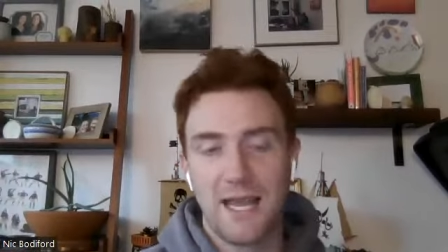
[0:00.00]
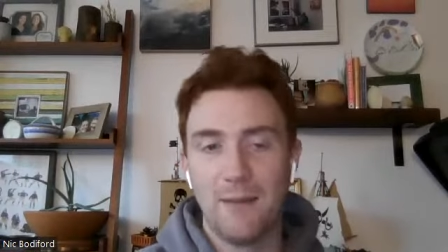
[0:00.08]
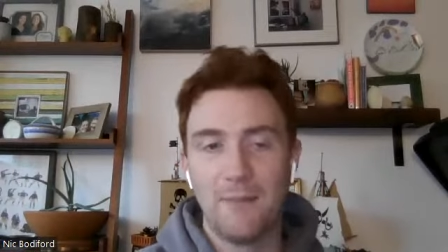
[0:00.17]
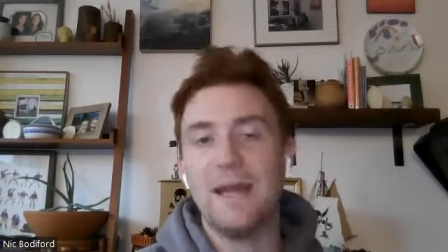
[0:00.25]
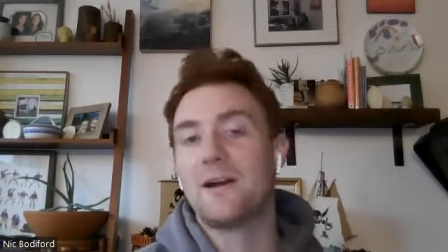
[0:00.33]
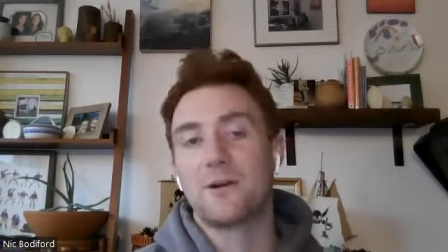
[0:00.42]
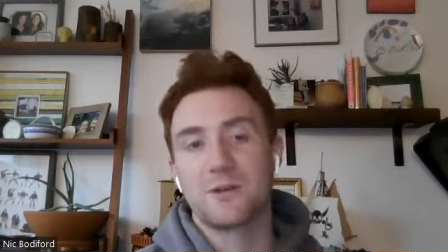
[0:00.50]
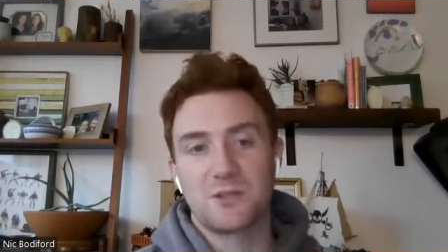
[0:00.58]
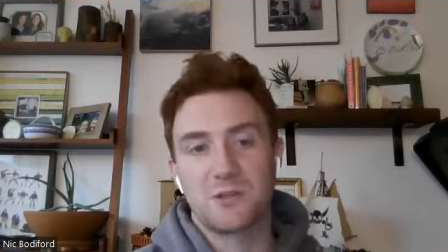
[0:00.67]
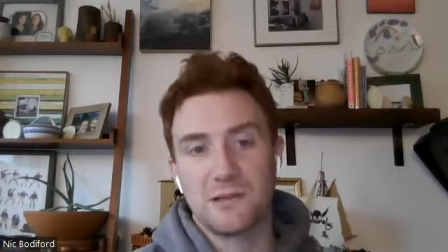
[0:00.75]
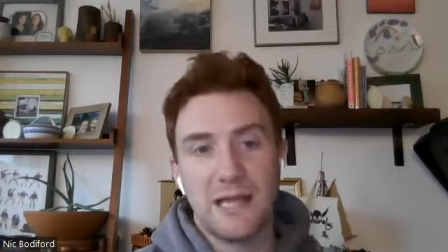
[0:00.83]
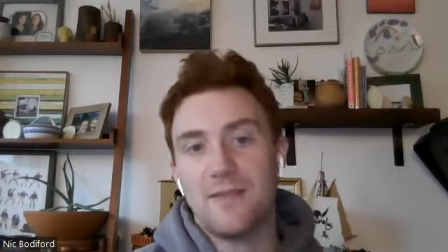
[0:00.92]
Cam
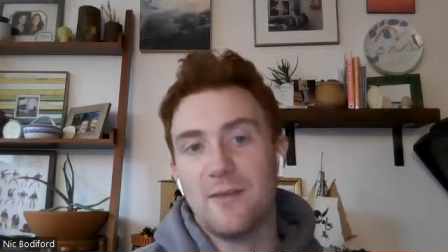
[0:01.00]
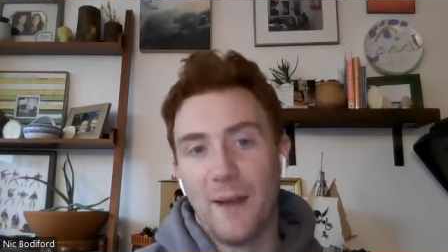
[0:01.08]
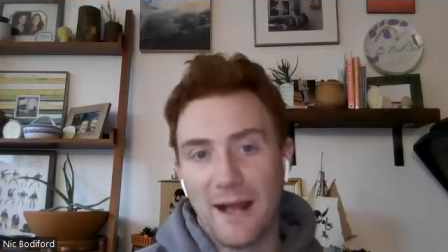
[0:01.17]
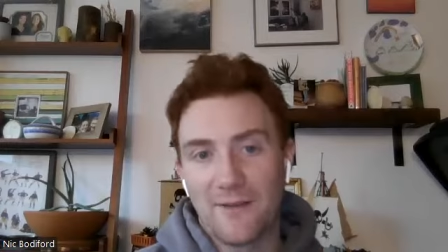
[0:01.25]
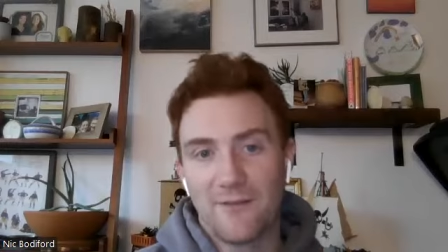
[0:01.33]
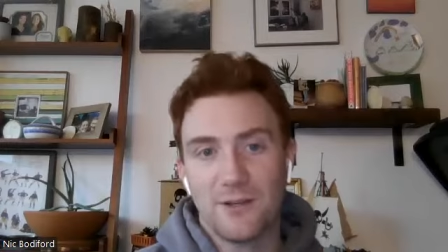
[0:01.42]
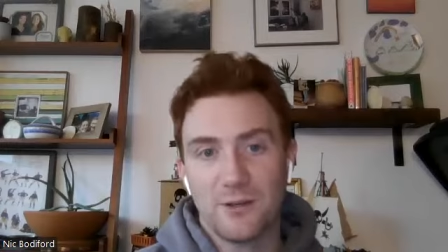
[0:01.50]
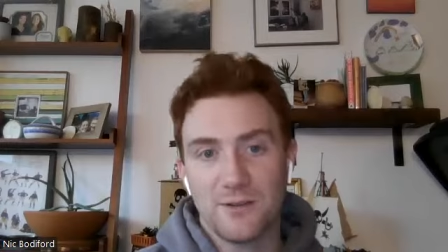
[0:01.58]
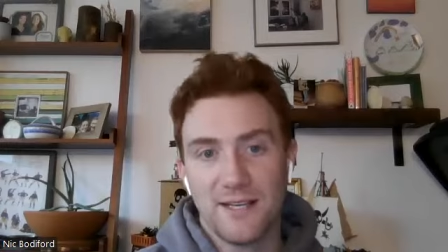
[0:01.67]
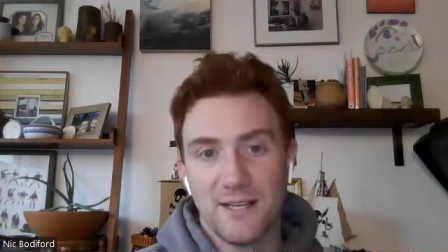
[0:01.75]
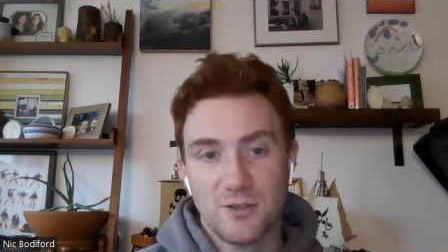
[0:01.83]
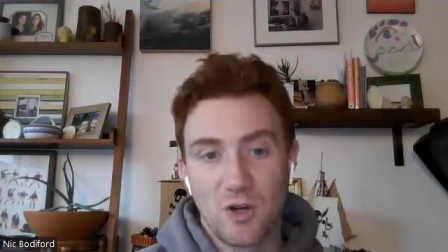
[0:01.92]
Akers led the backfield
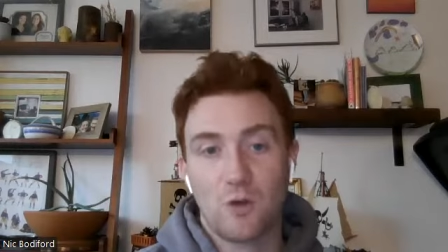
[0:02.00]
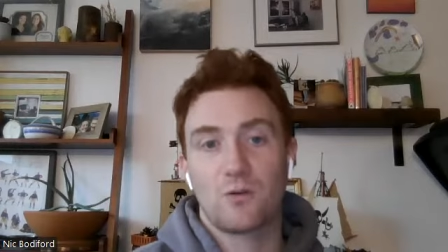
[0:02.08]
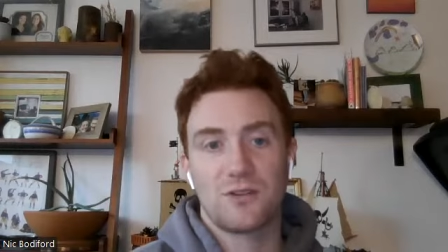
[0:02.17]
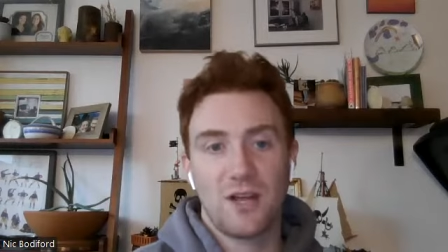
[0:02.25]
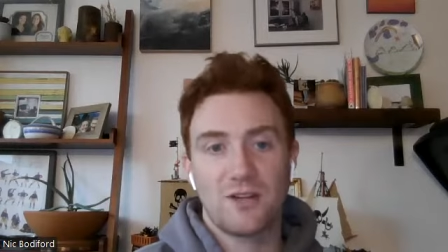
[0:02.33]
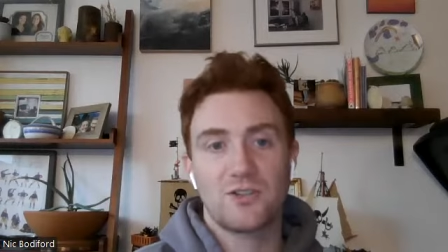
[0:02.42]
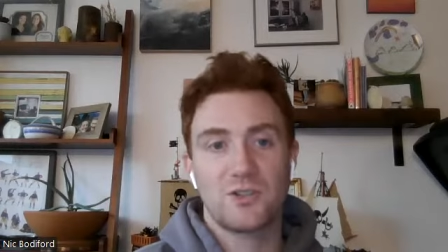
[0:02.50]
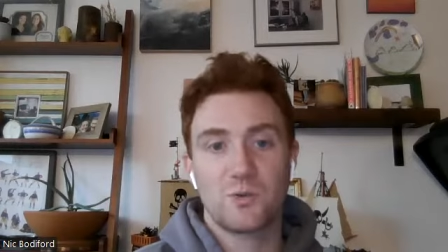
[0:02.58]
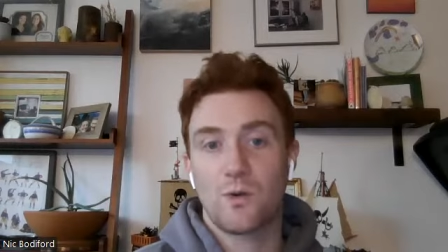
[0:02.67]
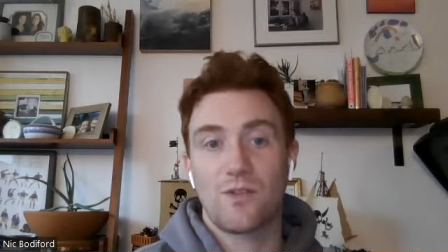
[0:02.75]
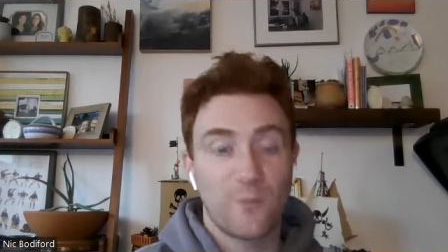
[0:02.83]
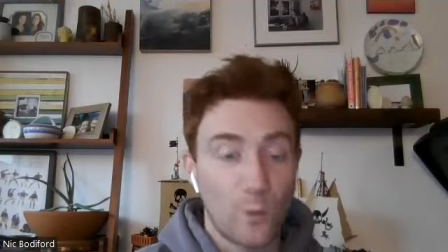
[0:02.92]
in total touches
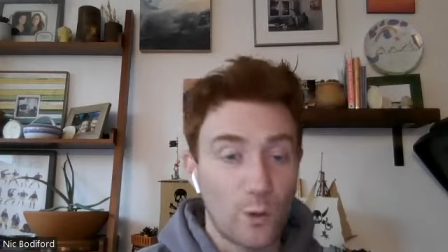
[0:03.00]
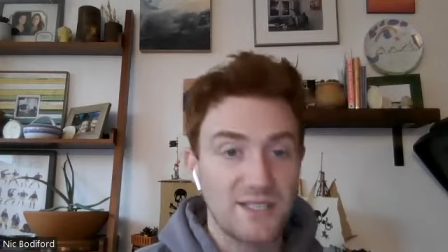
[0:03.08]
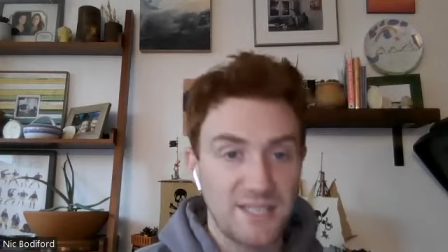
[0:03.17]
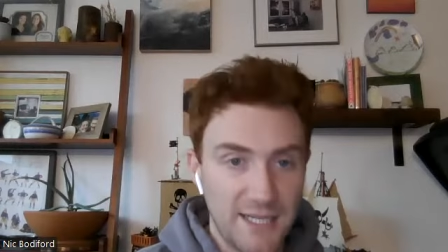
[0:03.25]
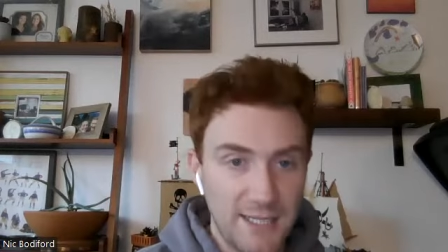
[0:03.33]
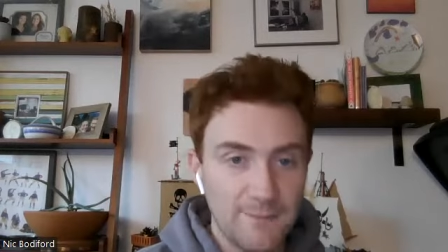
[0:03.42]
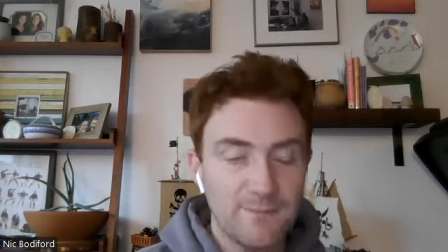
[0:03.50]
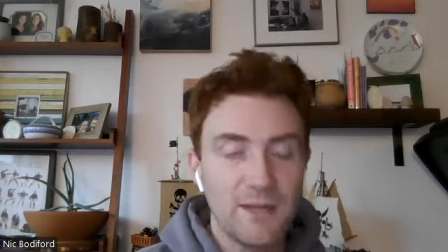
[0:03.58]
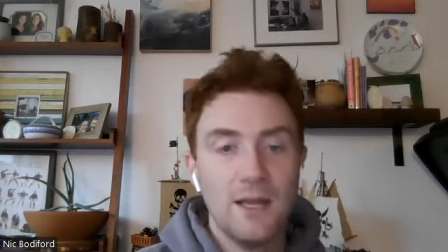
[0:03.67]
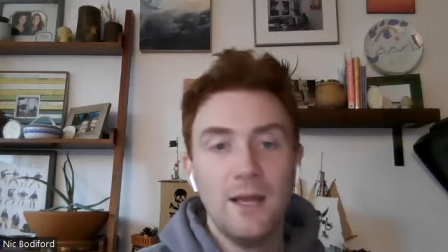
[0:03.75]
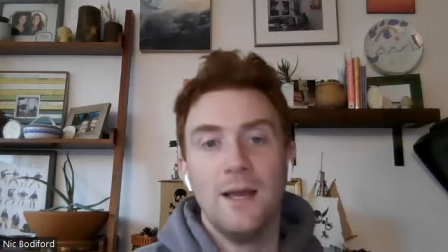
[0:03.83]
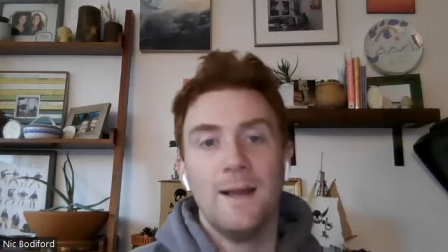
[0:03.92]
with 14,
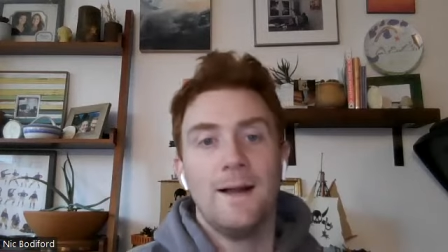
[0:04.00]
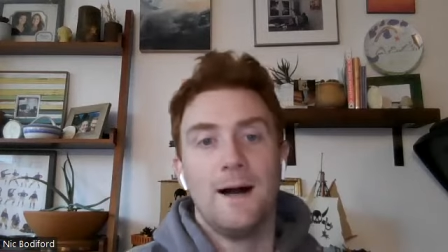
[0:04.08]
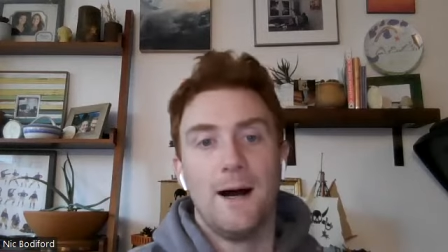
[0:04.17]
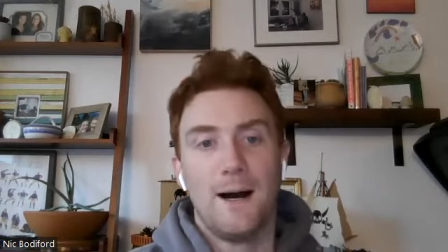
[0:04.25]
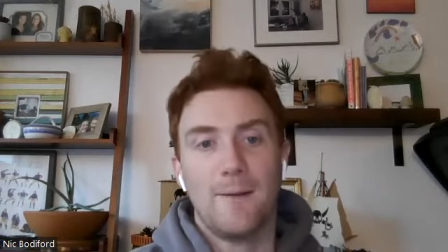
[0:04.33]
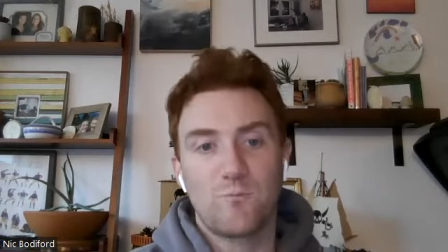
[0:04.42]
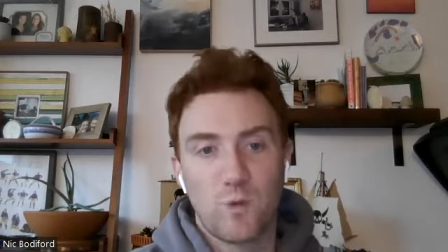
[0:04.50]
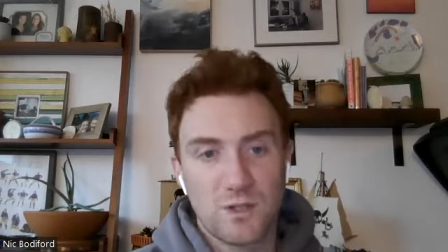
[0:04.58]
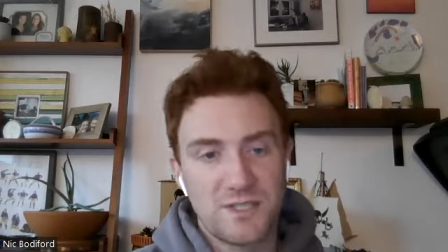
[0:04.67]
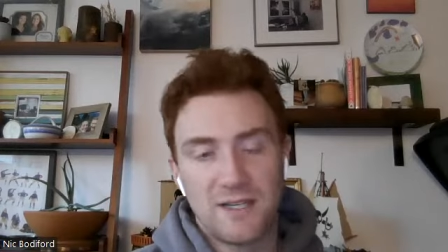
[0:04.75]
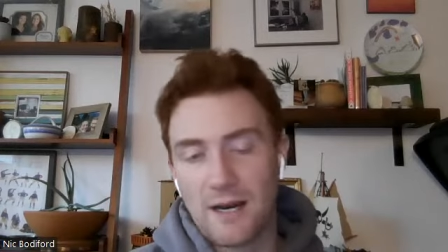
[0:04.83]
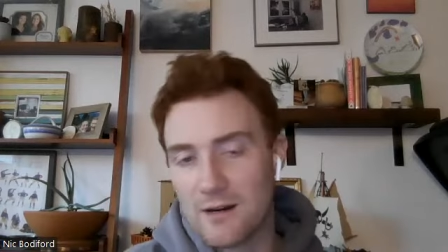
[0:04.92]
um,
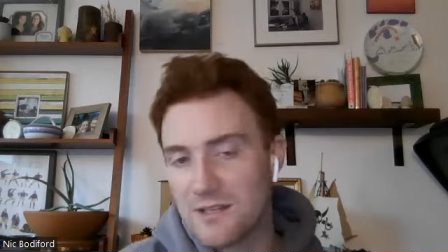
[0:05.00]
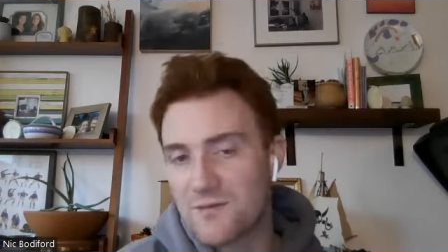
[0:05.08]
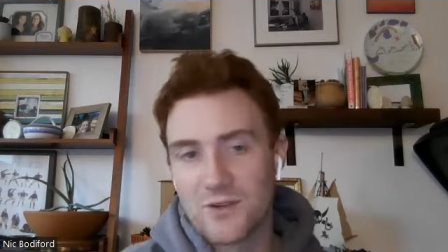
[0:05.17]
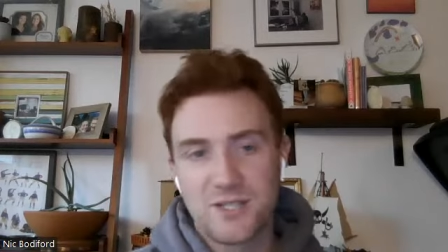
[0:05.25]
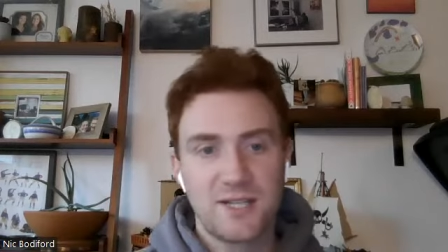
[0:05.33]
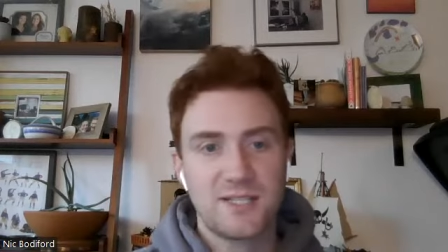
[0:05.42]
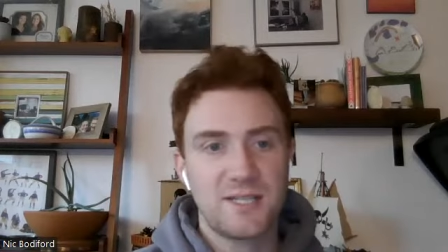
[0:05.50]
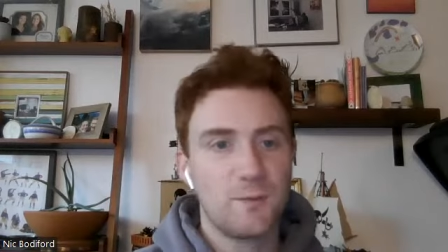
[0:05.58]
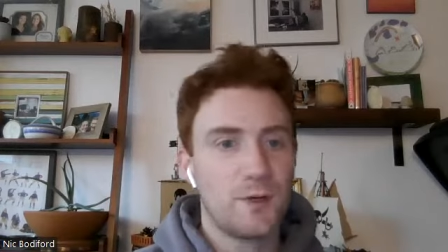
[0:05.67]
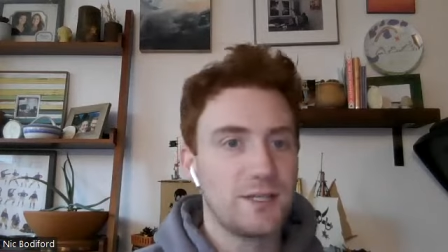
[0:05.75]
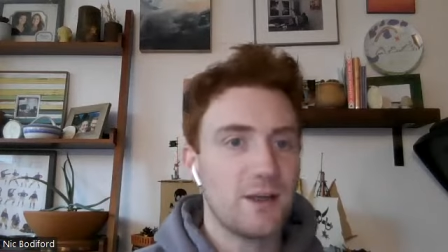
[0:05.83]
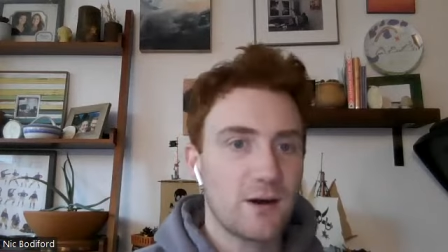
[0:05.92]
14 carries for
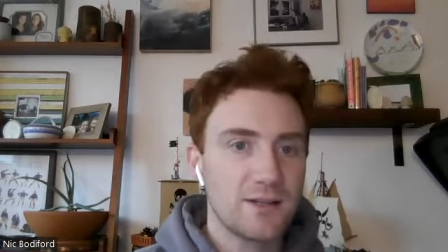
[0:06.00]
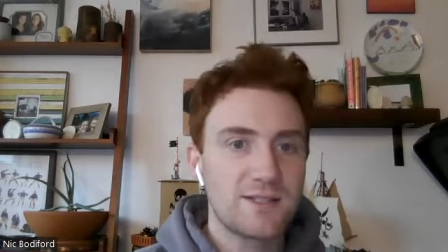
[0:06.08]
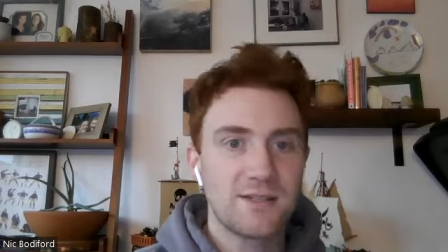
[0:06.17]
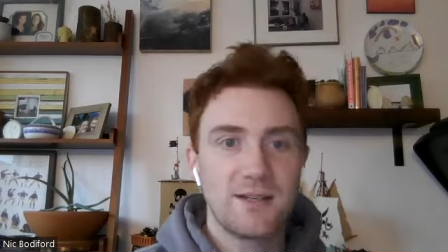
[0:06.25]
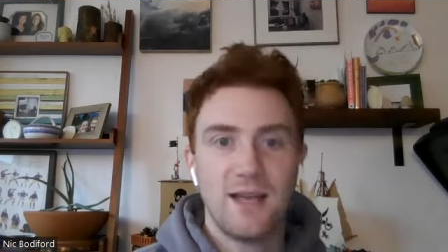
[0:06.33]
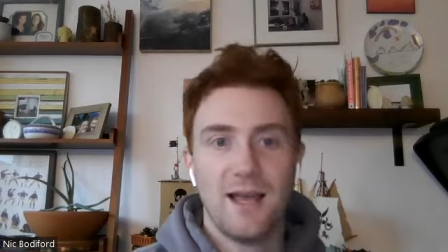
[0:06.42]
61 yards.